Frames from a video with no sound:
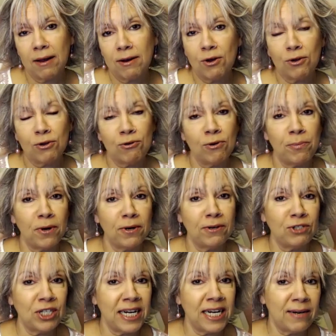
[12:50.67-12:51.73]
got through a bottle of
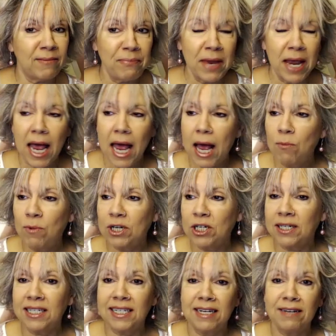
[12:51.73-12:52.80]
gin, which I
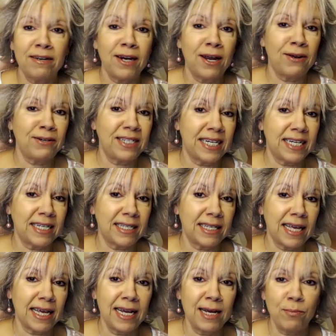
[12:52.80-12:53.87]
didn't even notice
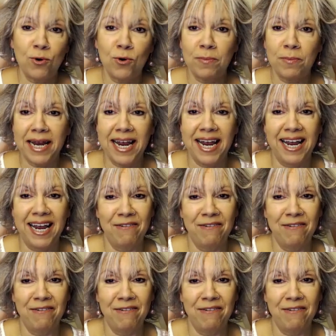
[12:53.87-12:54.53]
that he bought me